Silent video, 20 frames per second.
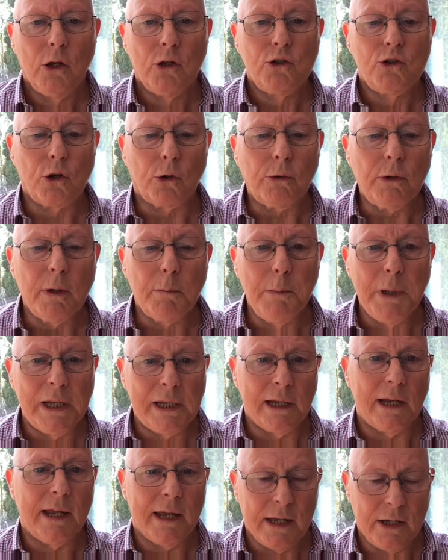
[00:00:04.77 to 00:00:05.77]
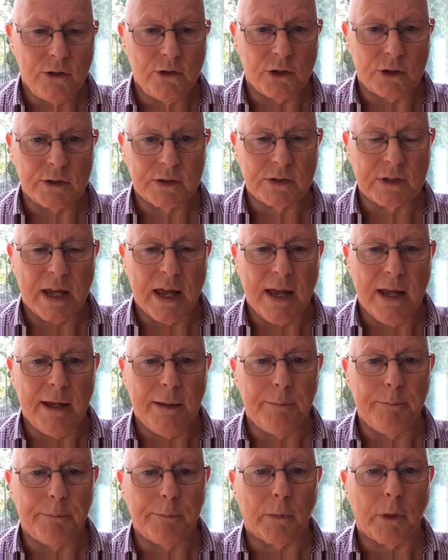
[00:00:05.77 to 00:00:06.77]
During the Middle Ages,
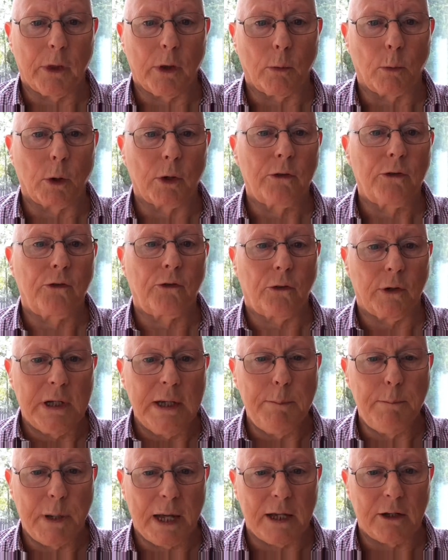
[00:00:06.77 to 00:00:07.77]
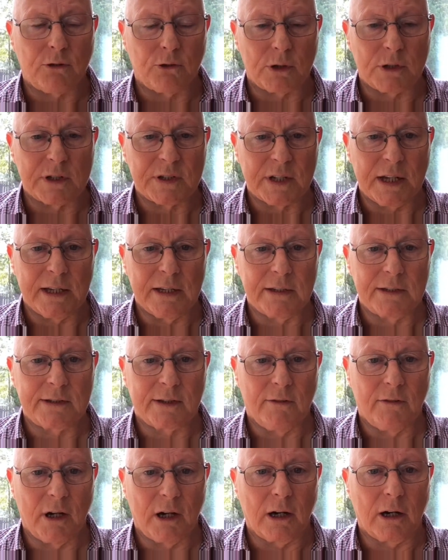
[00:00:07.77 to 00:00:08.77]
there were three patron saints
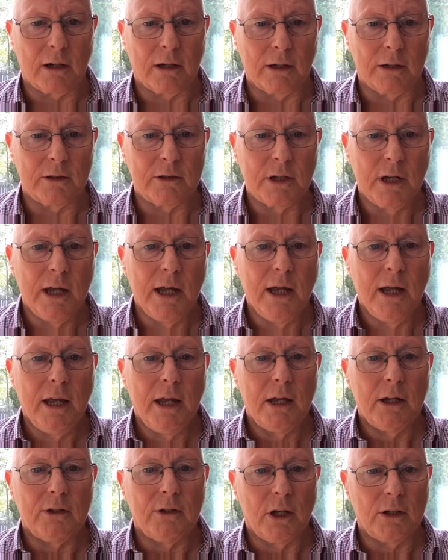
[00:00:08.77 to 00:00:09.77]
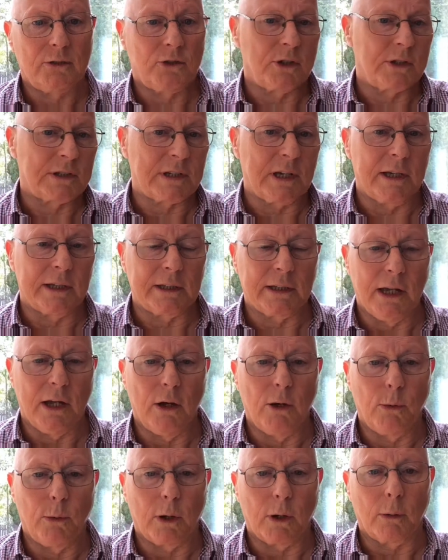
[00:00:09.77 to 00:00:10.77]
of Ireland, not just like
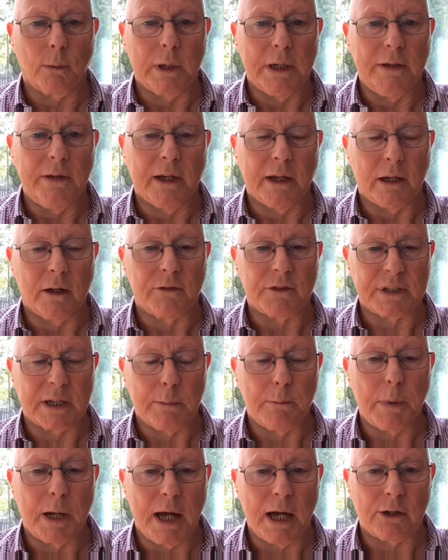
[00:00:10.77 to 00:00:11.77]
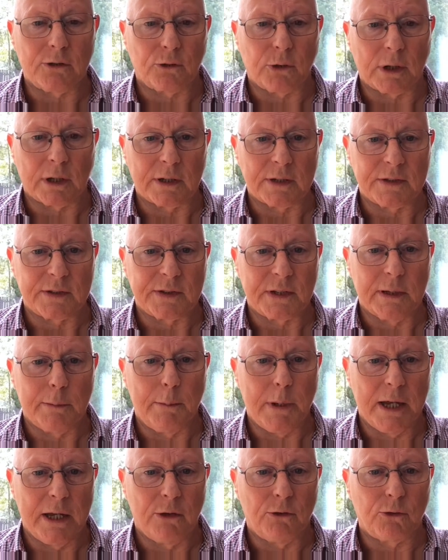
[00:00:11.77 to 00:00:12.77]
now where we think of St. Patrick as the
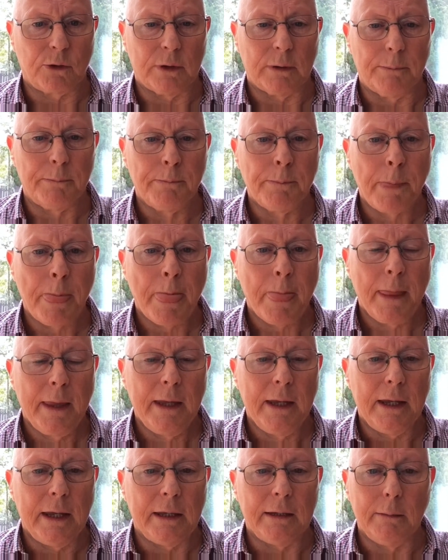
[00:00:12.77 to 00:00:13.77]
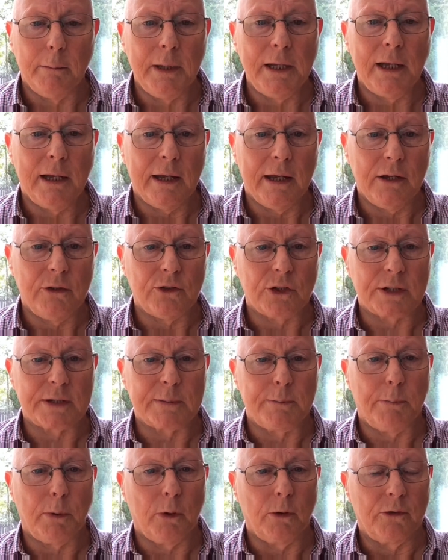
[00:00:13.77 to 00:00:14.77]
patron. In the Middle Ages,
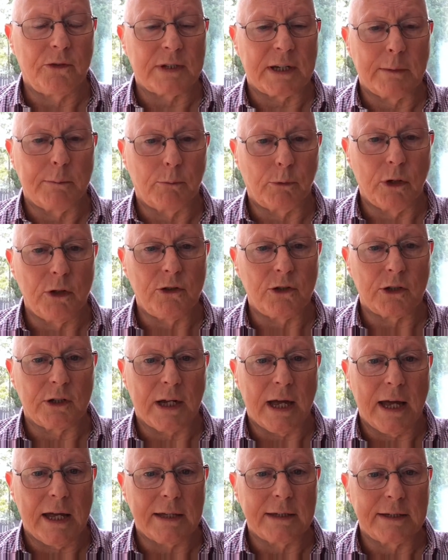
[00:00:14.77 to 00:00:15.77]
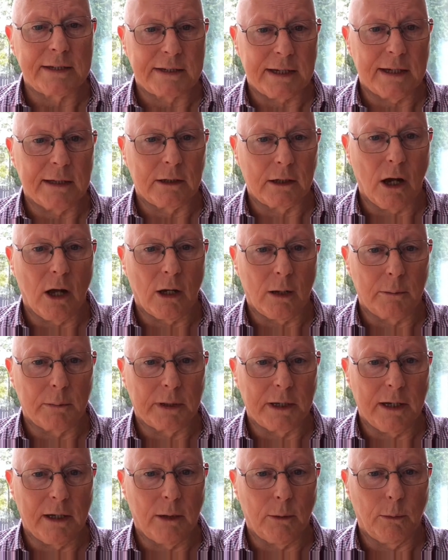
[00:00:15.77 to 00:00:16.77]
both St. Bridget and St.
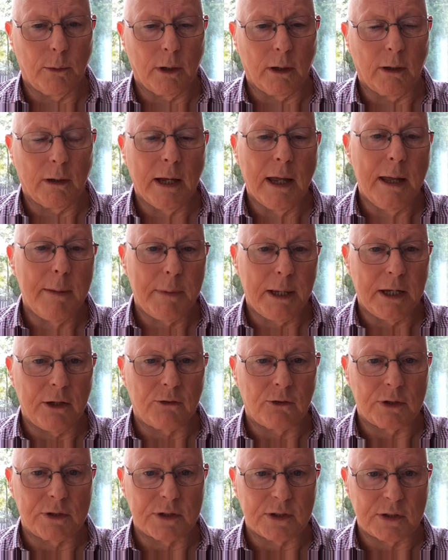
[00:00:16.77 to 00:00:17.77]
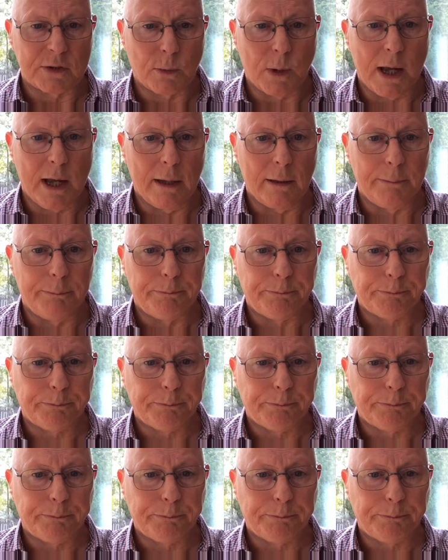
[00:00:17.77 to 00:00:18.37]
Cholmcille were patrons as well.